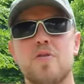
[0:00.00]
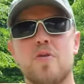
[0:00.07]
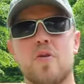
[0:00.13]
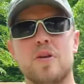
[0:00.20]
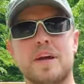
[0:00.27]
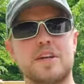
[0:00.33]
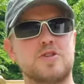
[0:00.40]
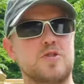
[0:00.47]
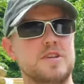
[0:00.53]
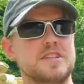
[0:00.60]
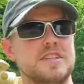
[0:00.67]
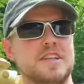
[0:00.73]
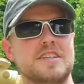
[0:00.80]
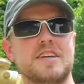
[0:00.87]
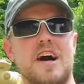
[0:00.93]
or
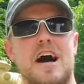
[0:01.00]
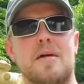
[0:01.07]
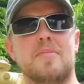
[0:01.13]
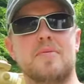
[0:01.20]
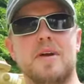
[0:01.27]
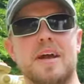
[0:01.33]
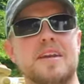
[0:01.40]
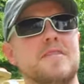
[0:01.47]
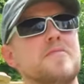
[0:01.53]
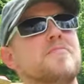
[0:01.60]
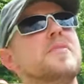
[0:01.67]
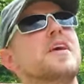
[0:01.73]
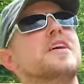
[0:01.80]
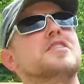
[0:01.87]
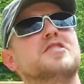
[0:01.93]
electricity to operate,
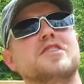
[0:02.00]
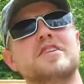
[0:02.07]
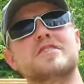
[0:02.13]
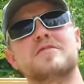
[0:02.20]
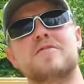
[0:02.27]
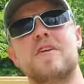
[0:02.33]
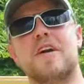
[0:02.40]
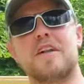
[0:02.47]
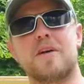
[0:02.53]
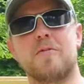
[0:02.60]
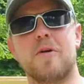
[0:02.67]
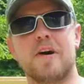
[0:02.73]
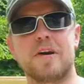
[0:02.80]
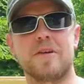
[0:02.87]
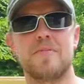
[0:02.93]
just falling
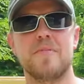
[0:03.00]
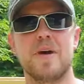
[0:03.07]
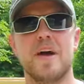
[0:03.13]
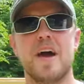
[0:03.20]
water.